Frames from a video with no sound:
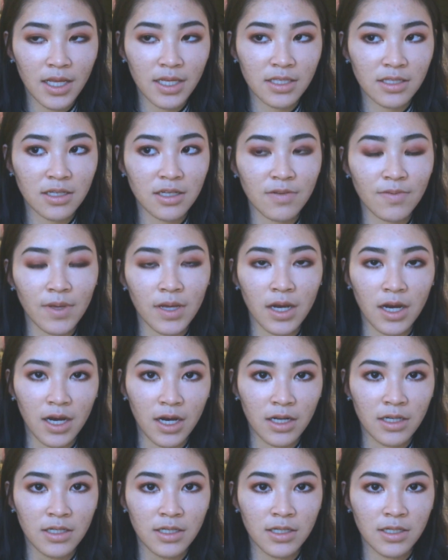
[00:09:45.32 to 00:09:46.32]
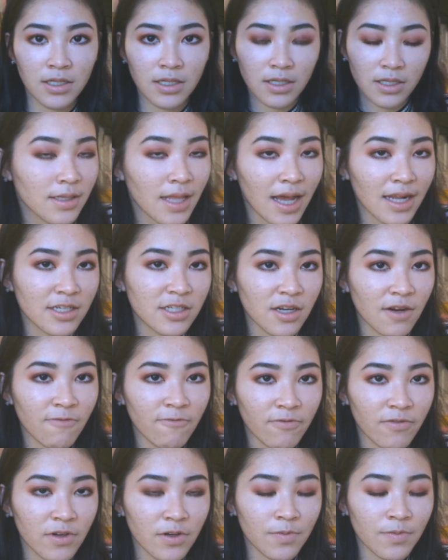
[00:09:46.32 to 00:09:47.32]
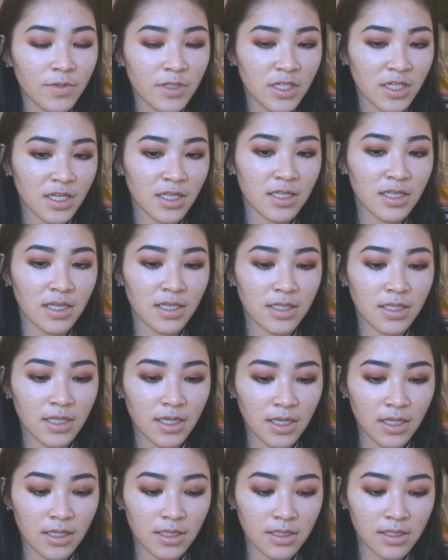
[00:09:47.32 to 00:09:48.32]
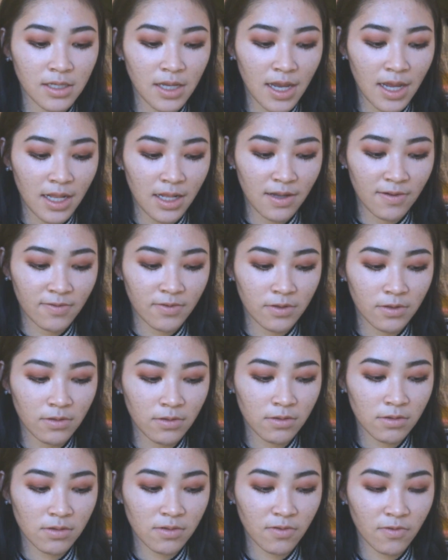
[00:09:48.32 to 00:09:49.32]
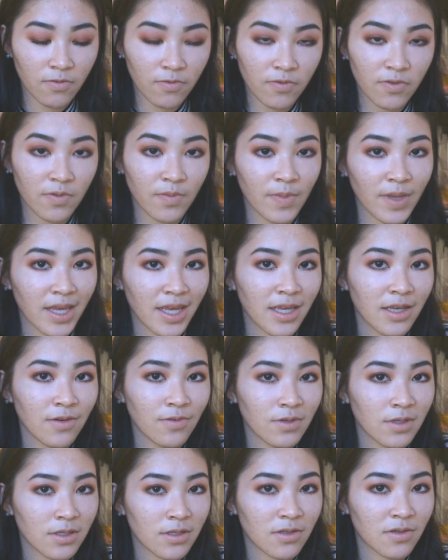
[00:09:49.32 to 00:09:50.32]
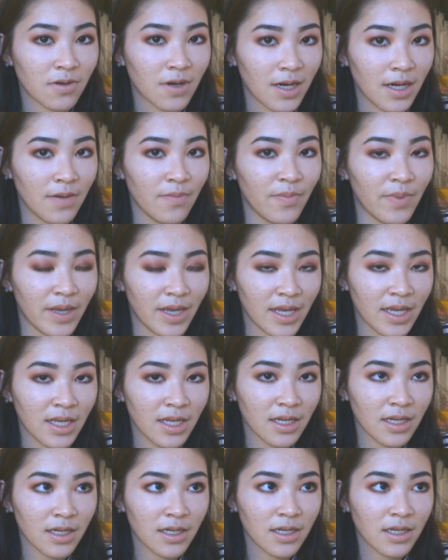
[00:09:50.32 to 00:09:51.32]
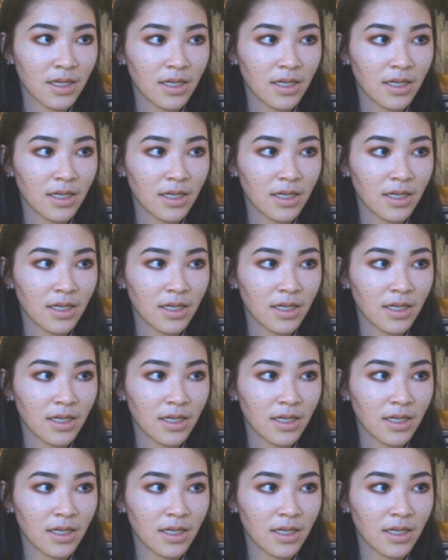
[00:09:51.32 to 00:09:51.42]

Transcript: it's going to be hard. That jump from GCSEs to A-levels for me was quite big,